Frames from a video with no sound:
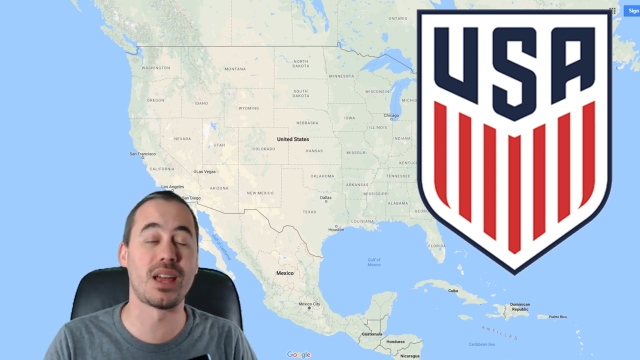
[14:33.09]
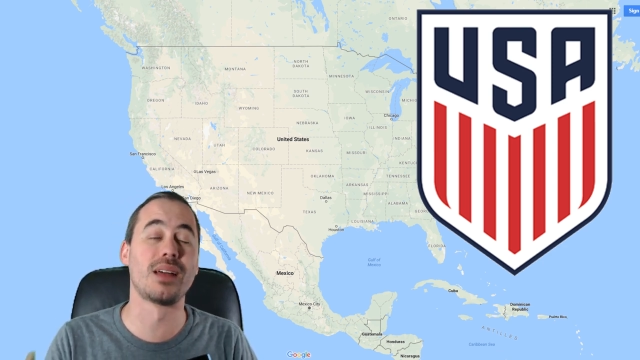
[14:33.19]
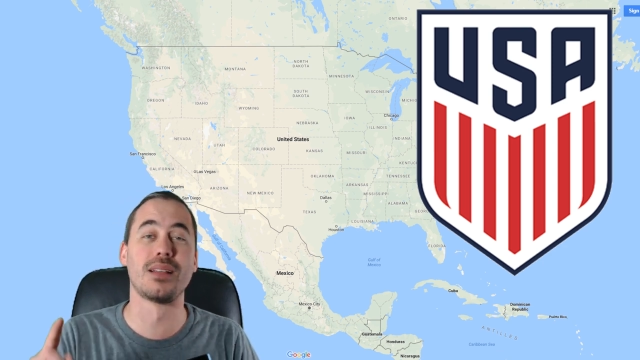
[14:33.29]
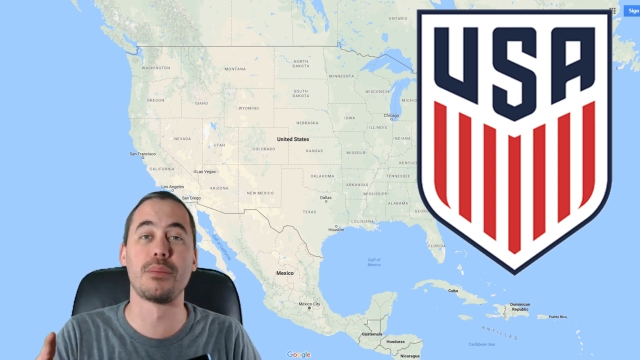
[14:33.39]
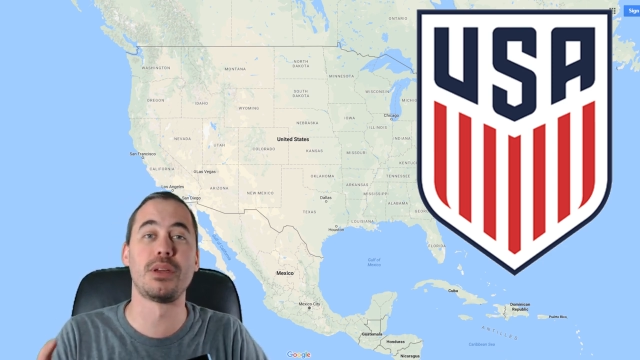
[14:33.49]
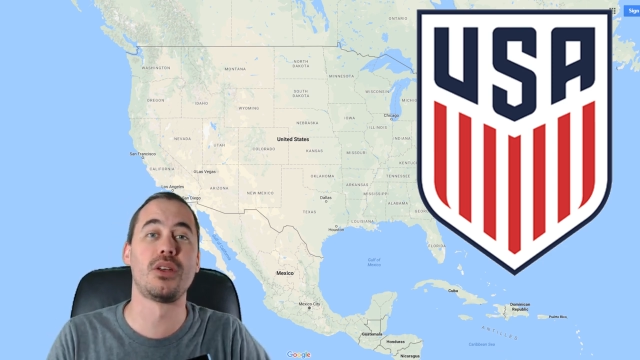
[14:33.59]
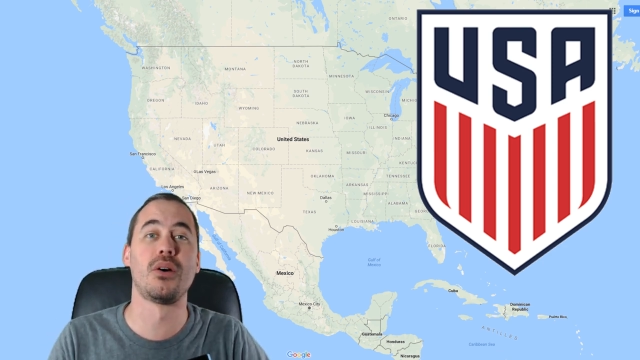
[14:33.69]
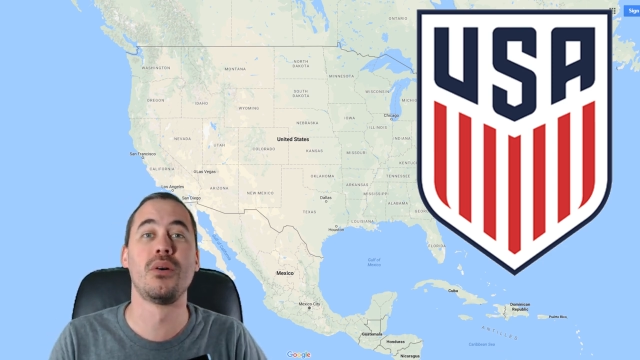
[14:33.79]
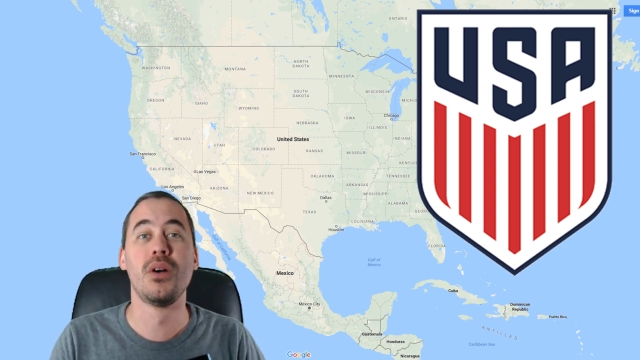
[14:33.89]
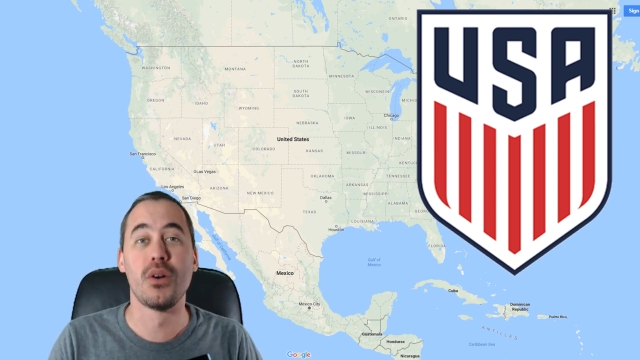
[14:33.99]
and let me
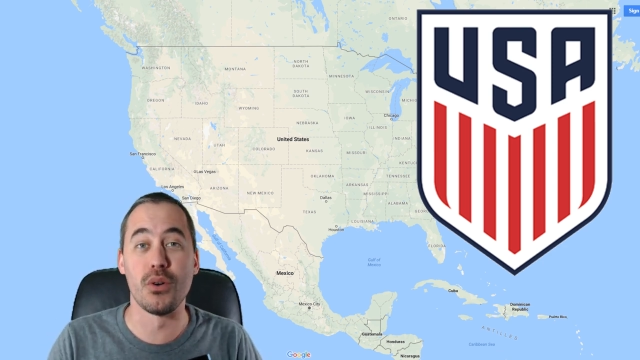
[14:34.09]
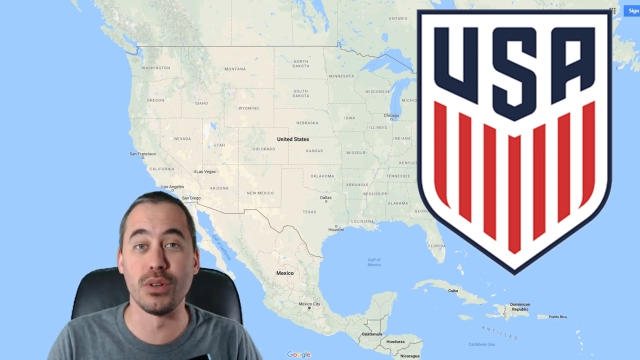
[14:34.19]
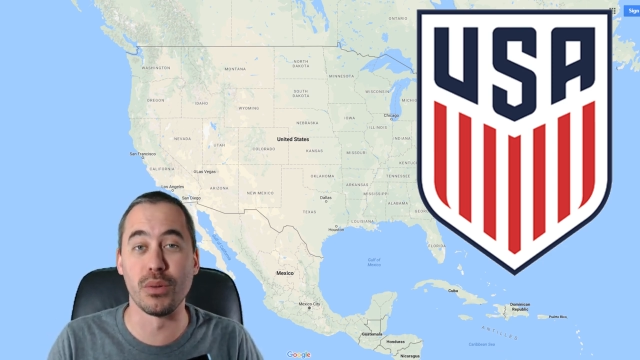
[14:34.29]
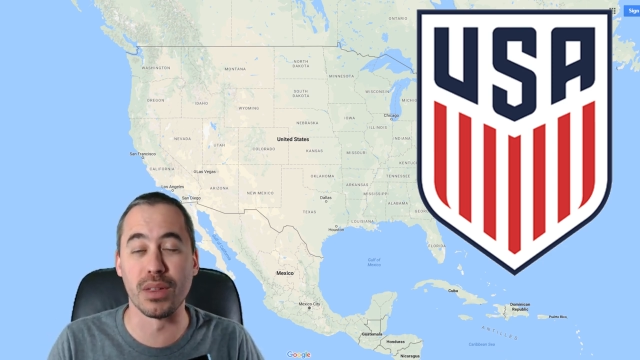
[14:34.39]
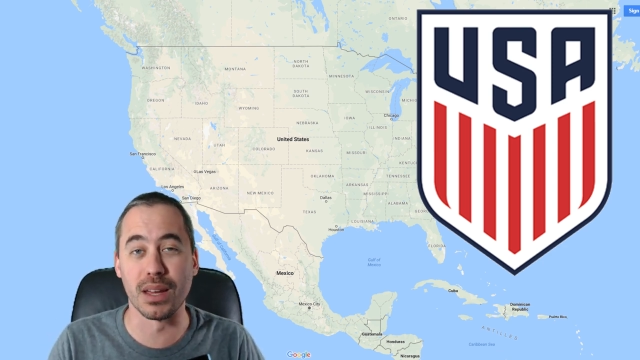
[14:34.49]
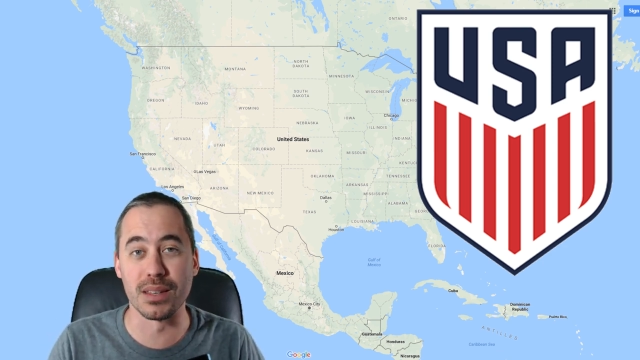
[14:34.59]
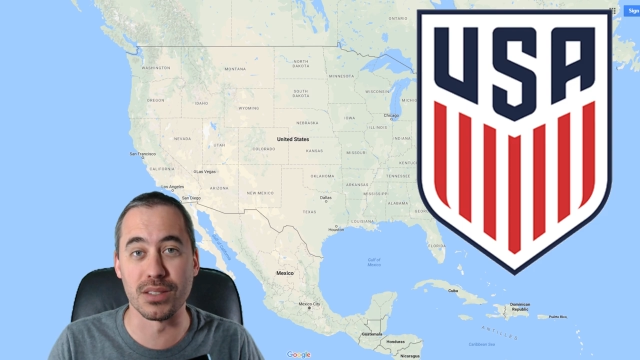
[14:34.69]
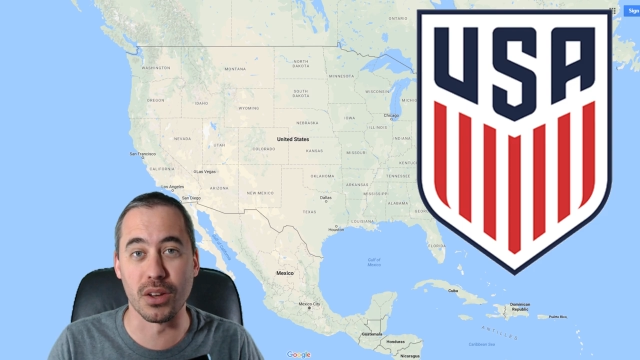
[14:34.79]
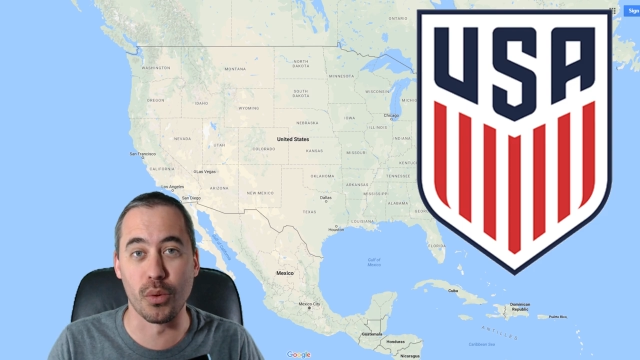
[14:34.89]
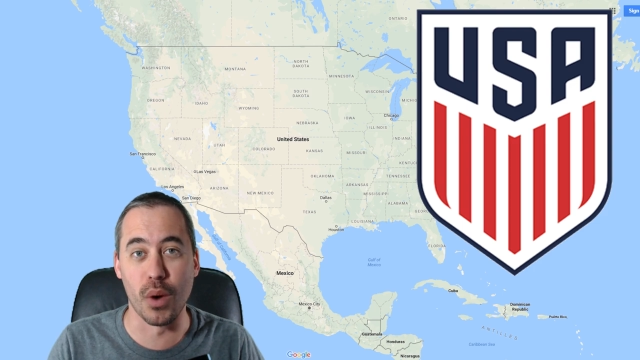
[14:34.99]
know who you think is
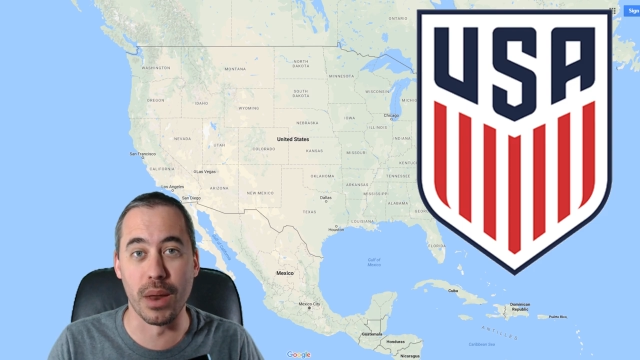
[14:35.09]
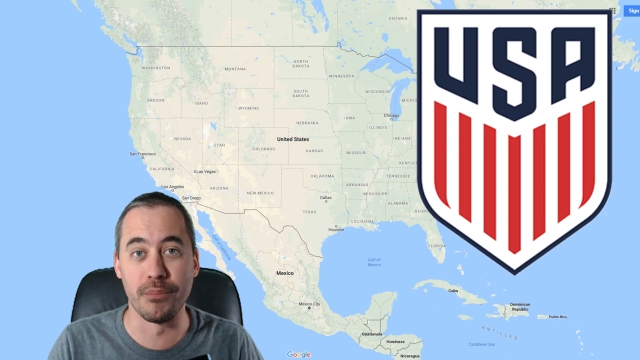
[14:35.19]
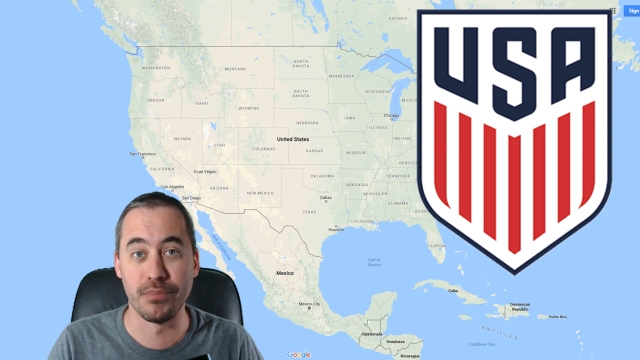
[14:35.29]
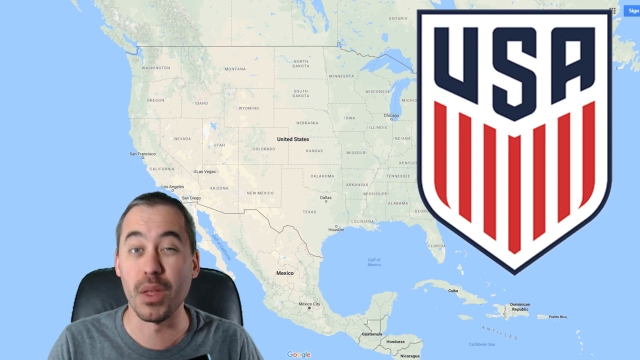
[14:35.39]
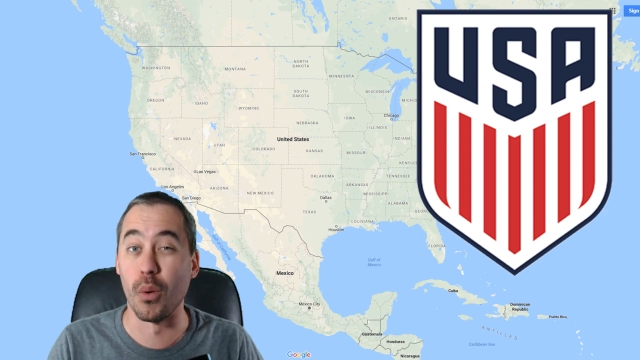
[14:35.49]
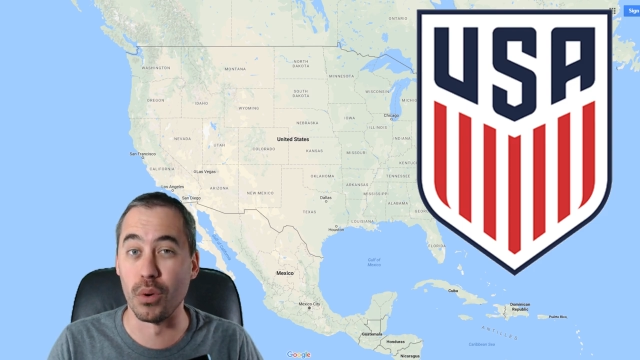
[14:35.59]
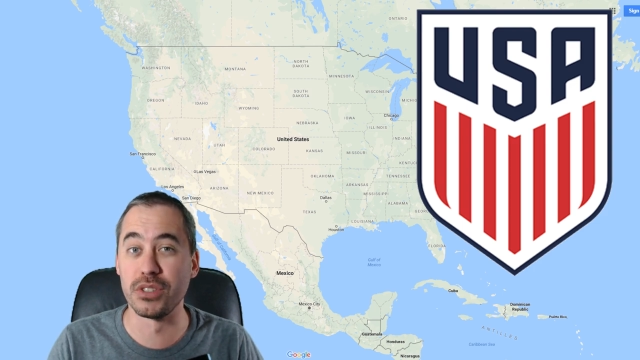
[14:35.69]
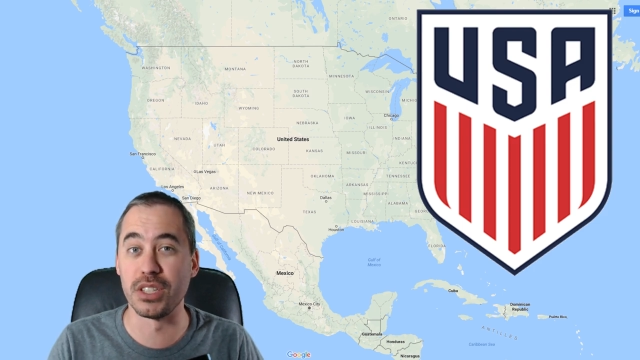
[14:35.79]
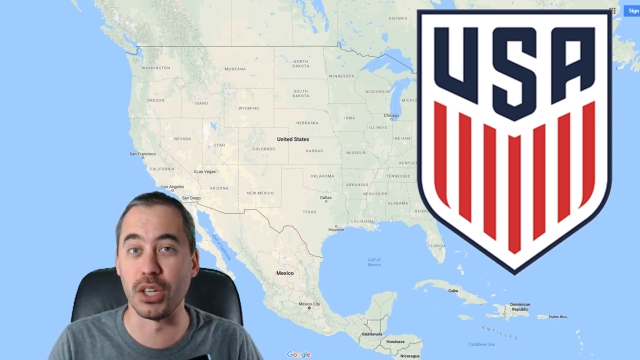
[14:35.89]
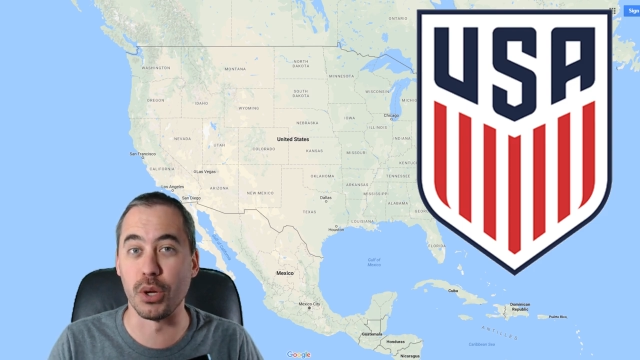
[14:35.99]
going to win. We'll
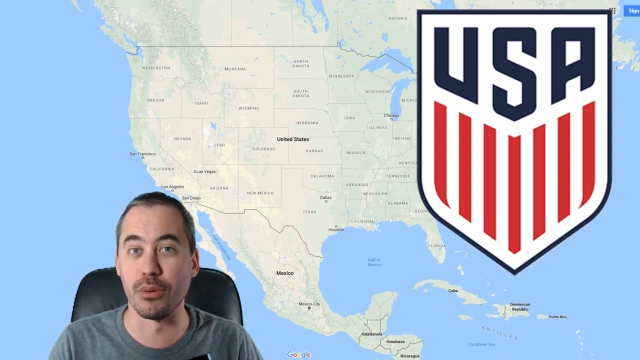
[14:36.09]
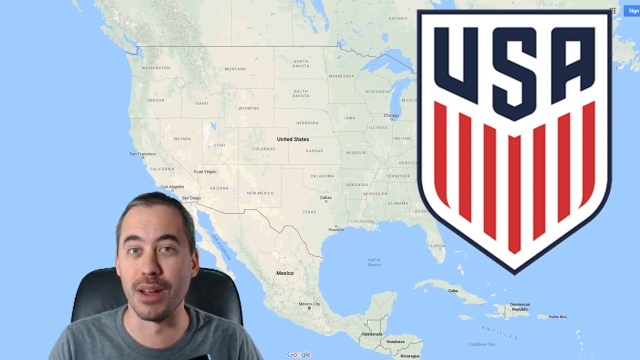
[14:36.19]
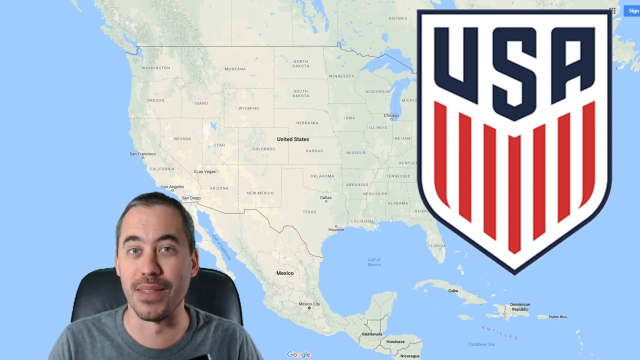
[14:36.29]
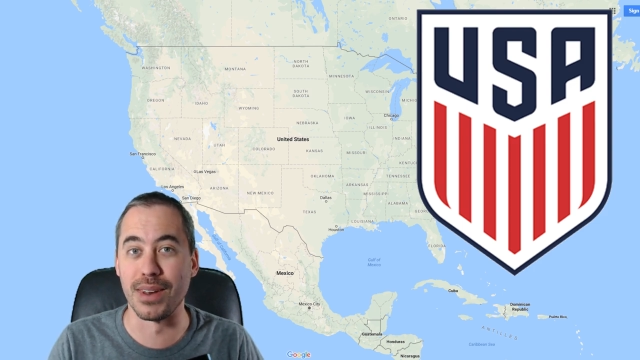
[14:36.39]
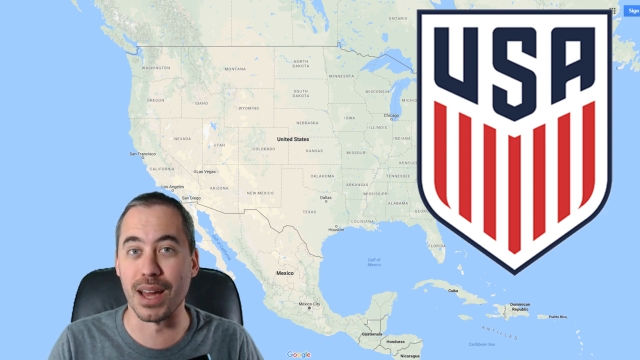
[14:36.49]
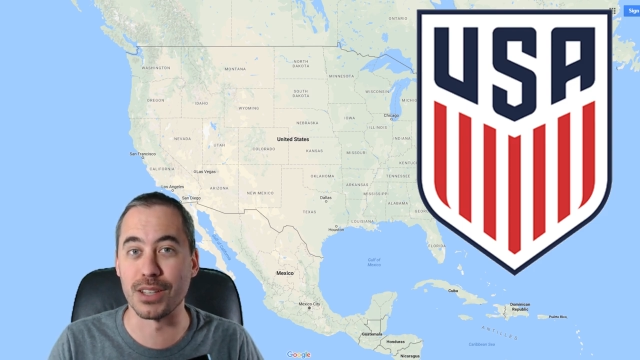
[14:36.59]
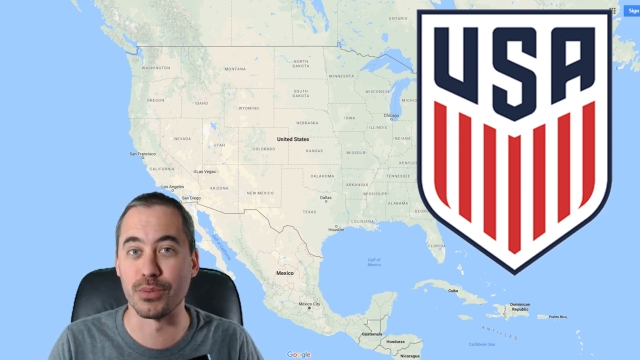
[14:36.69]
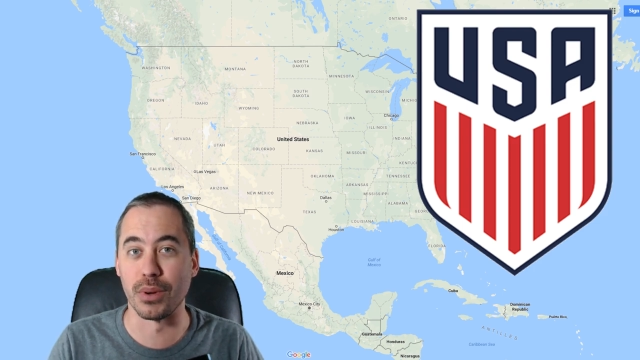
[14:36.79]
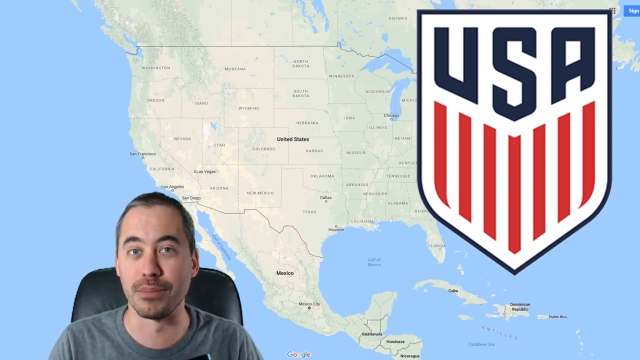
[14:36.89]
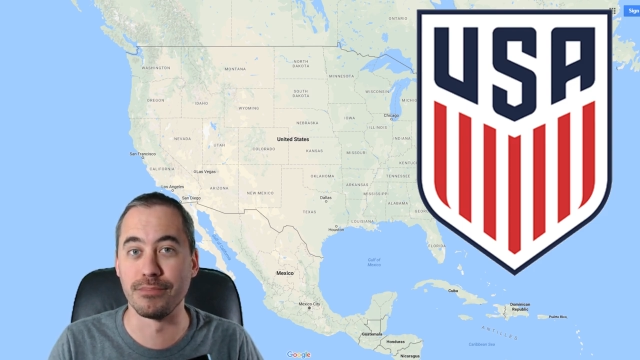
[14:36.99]
see you in the next one.